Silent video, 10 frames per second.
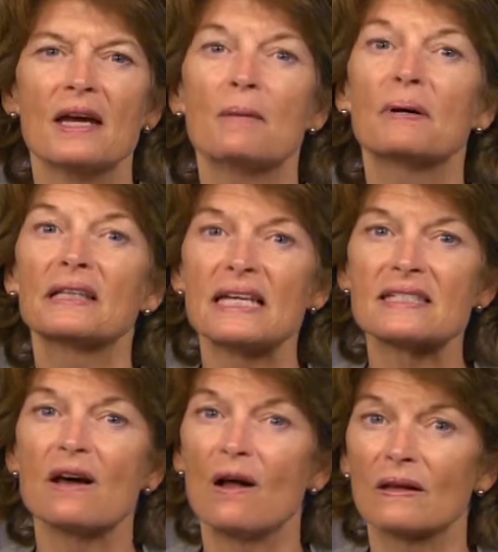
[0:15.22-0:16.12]
But let's
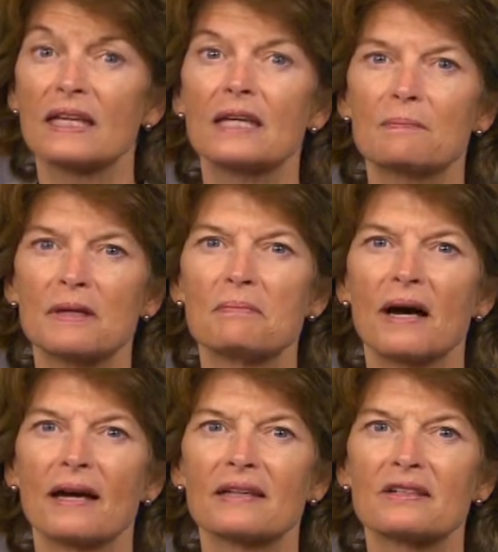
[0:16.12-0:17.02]
all keep in
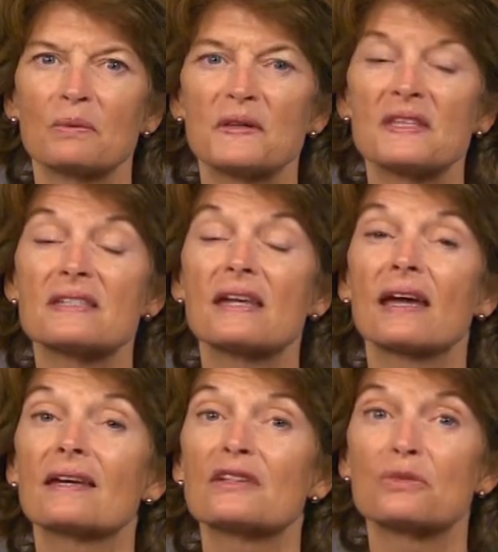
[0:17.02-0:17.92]
mind what this
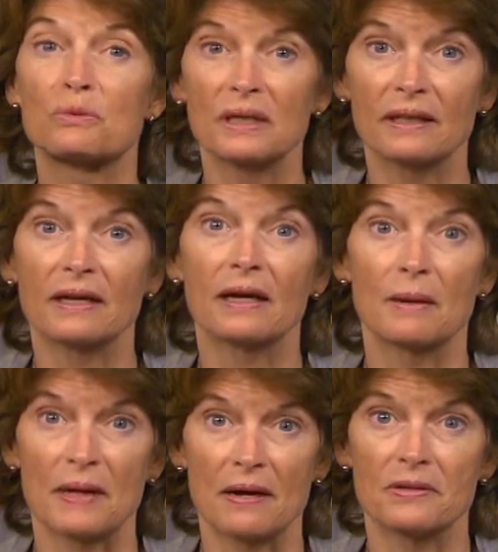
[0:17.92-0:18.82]
day is really
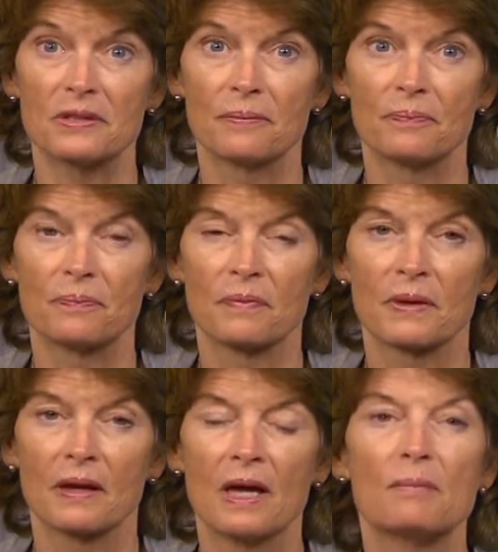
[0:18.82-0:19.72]
about.
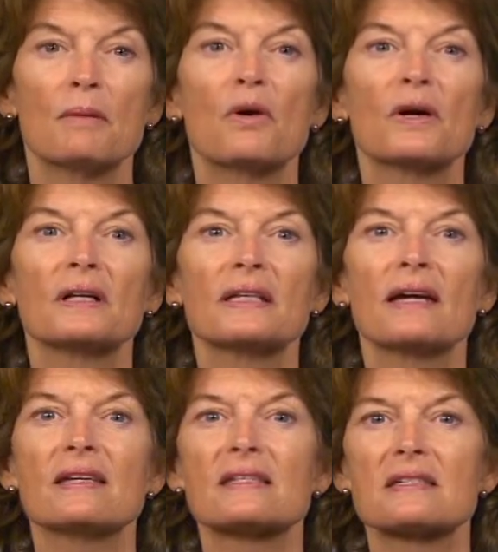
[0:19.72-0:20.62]
Memorial
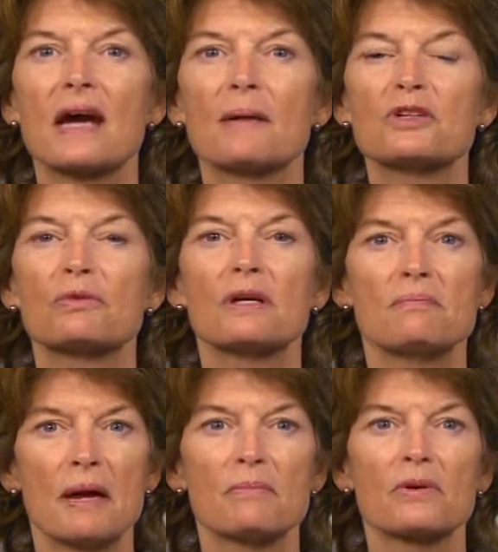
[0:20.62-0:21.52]
Day is a time to
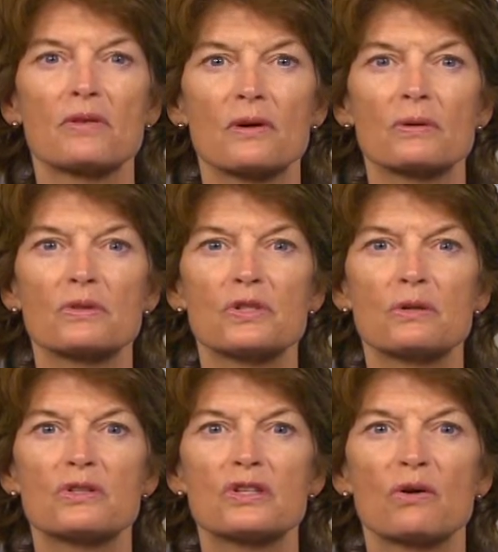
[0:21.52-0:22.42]
remember those
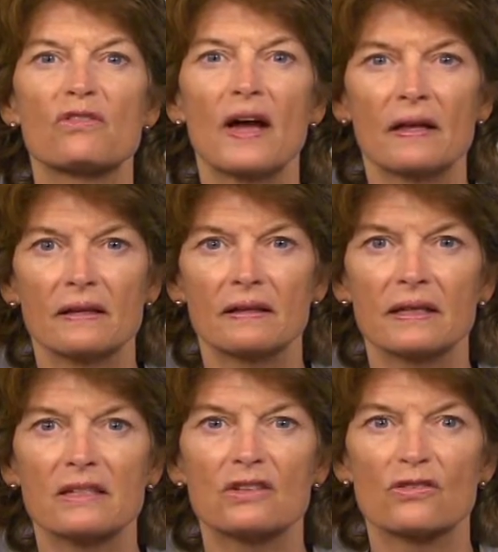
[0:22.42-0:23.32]
who so
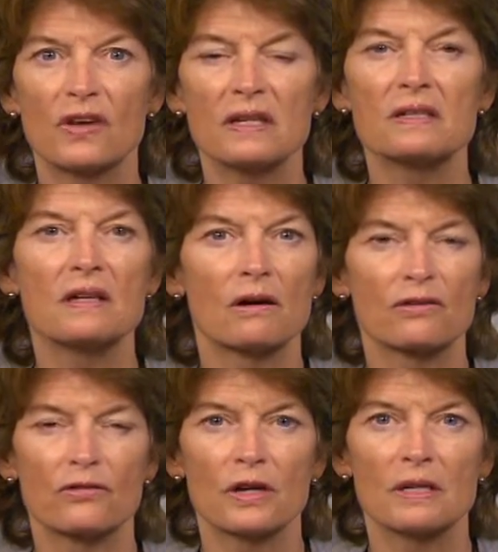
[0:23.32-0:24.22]
valiantly defended our
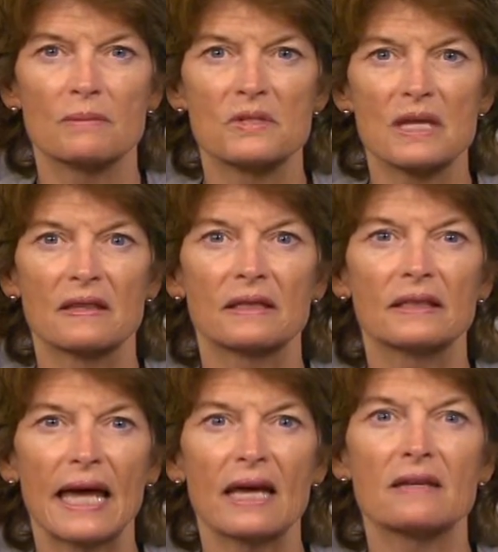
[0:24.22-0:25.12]
freedoms and the
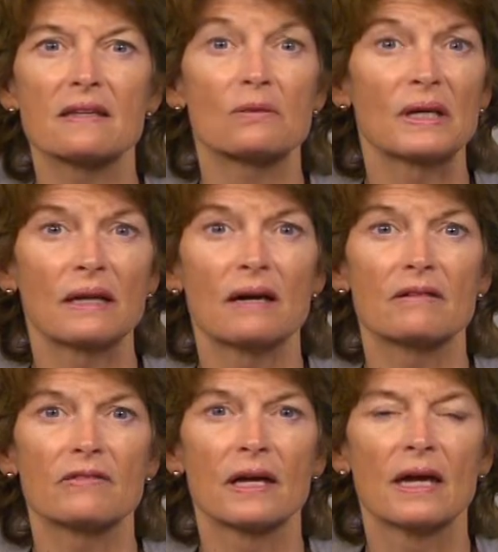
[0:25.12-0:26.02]
land that we
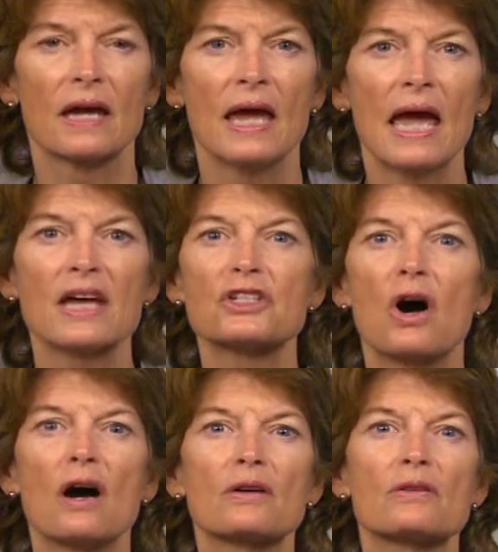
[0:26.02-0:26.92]
love, and to
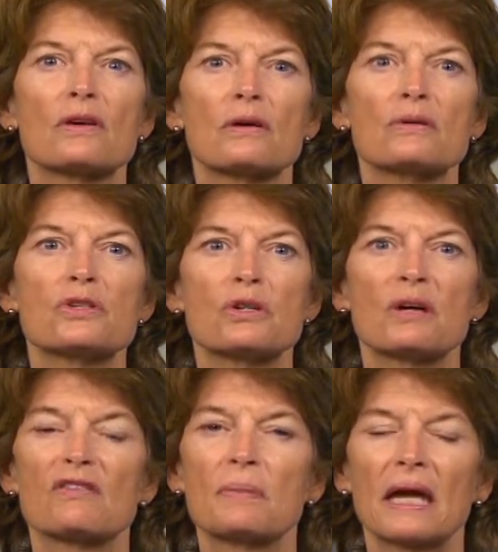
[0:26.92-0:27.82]
honor those who
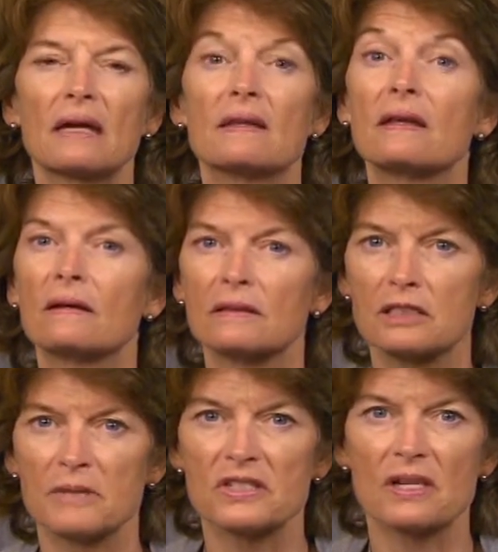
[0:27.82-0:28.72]
have paid the
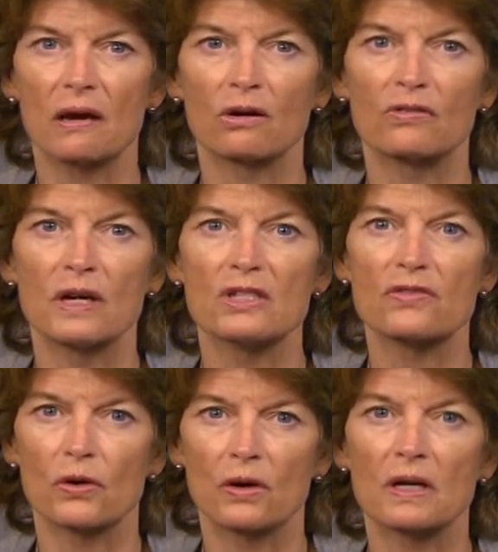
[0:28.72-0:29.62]
ultimate sacrifice
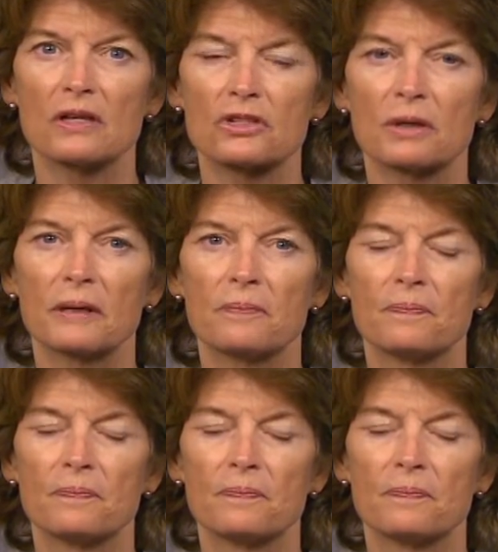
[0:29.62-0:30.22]
for our country.